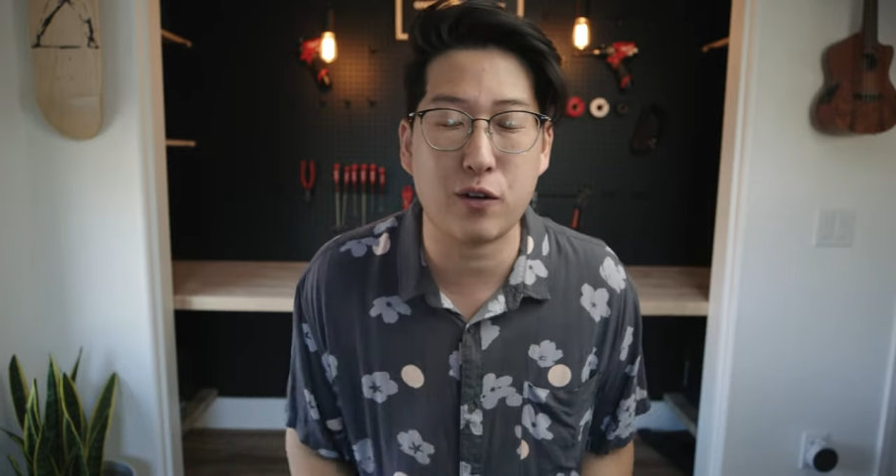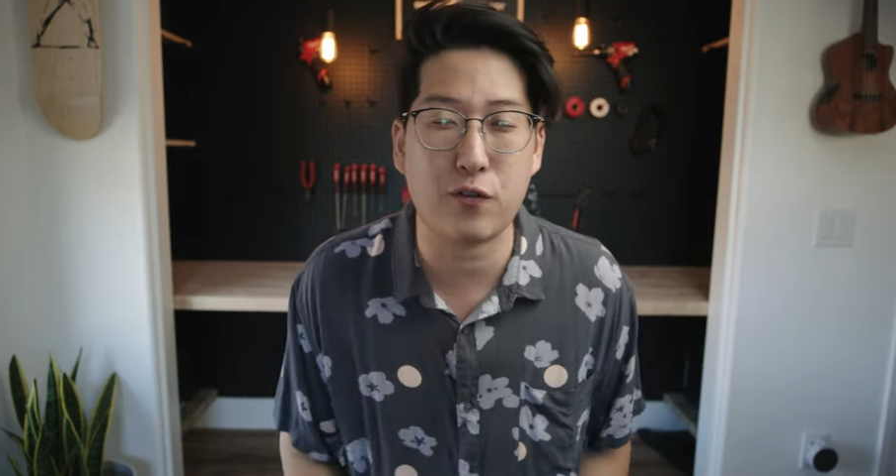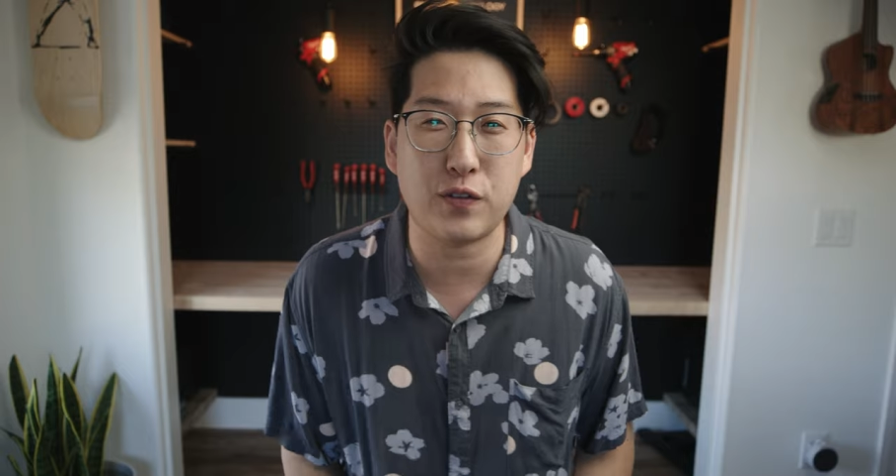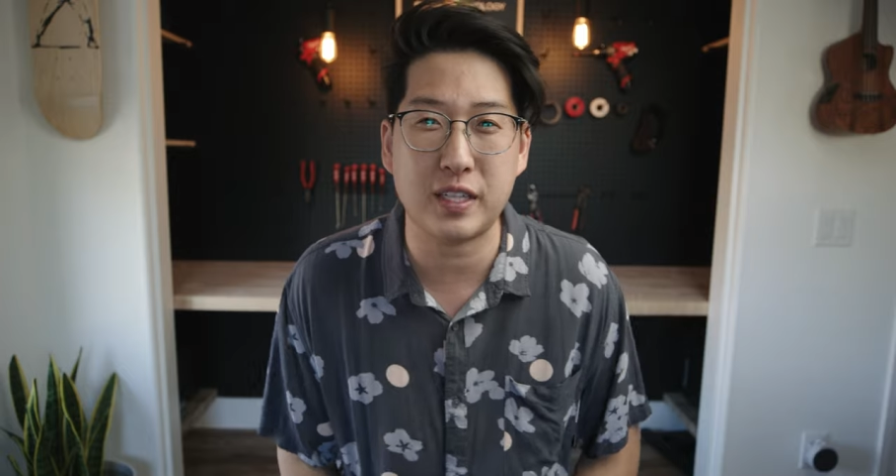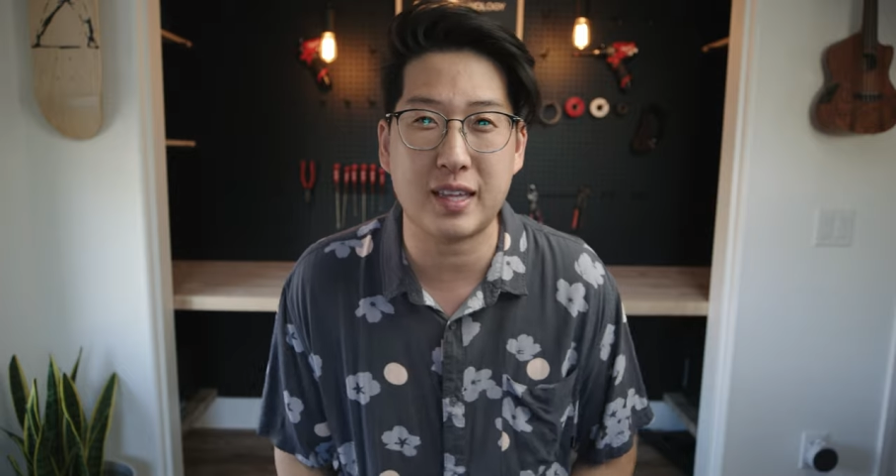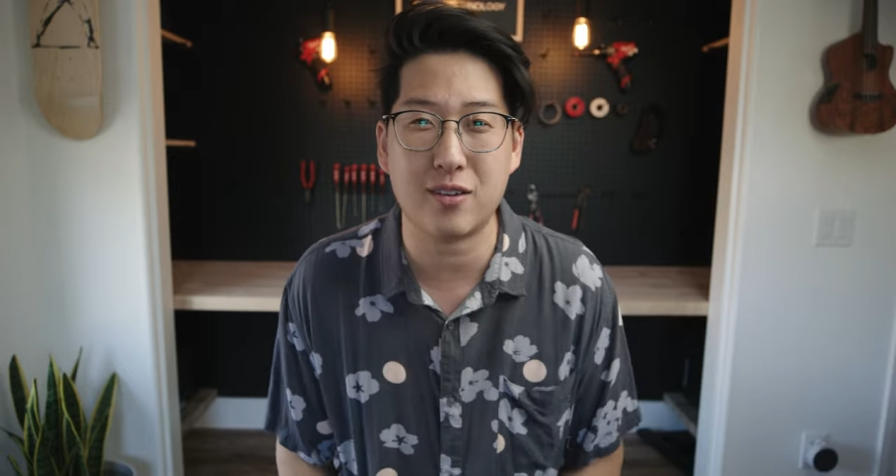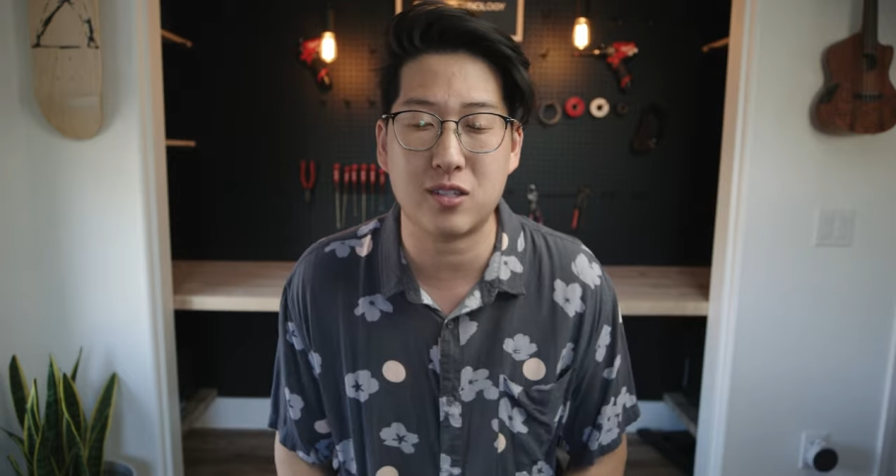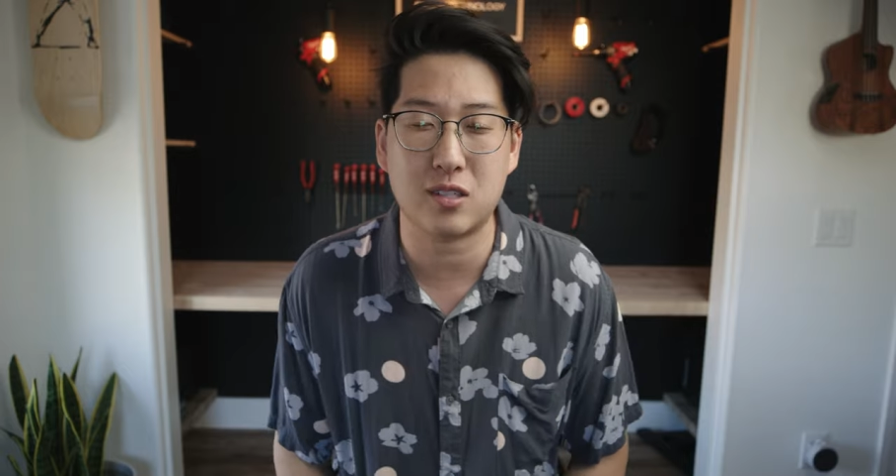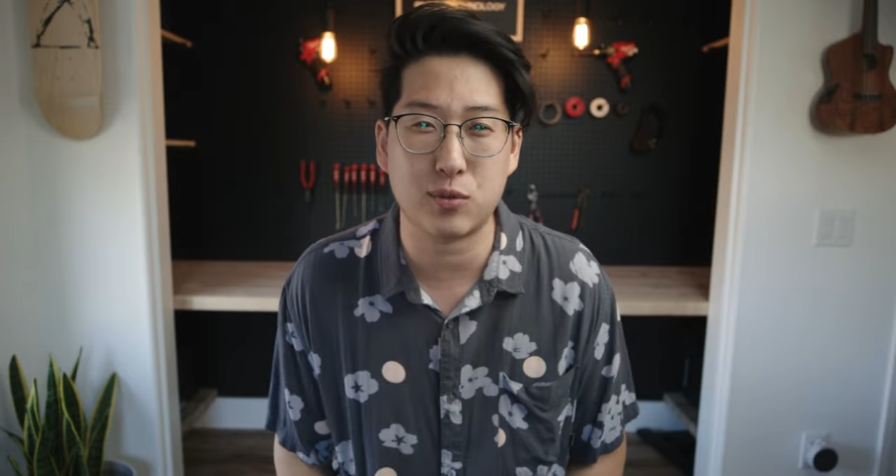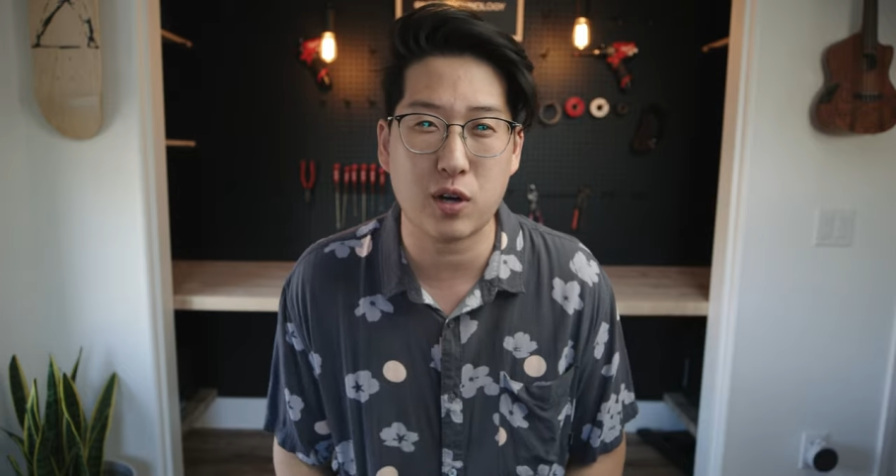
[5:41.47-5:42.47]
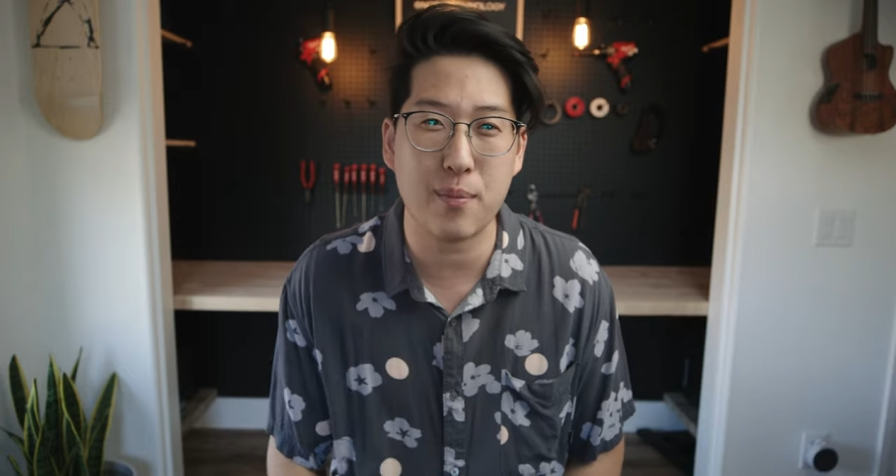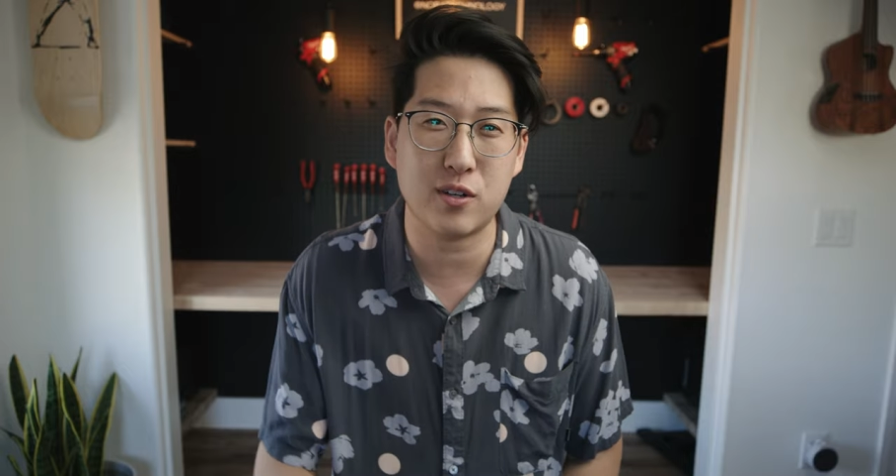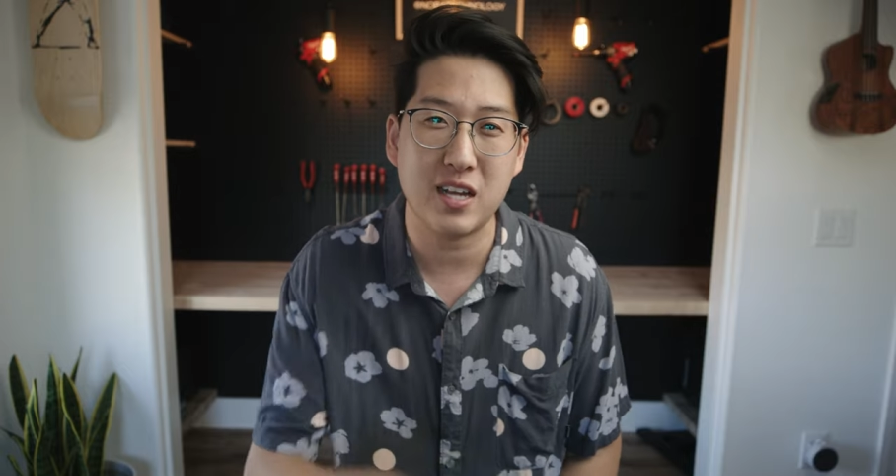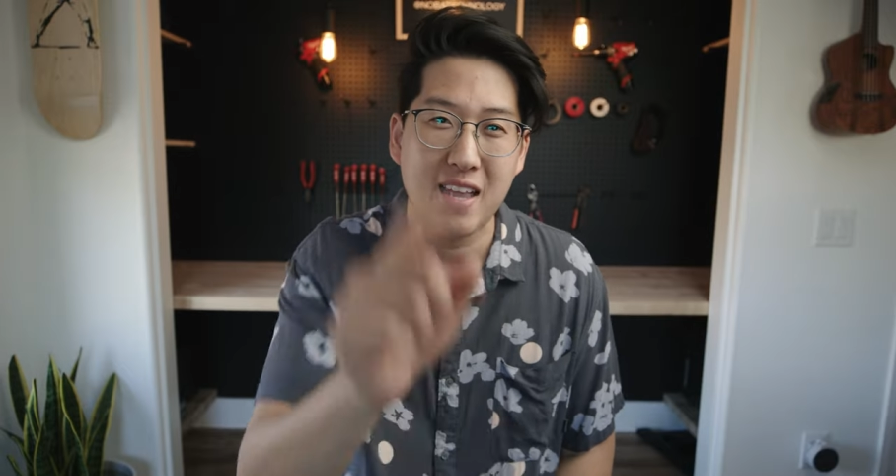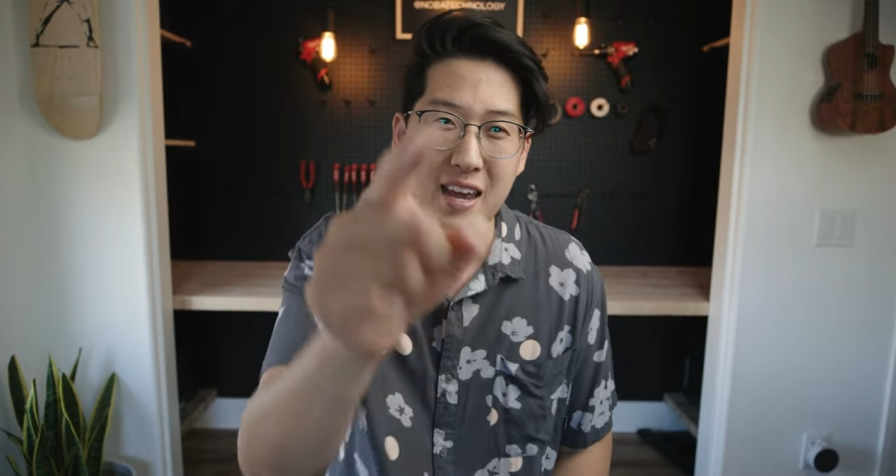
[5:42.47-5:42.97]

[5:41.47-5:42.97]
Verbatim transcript: to 50,000 subscribers.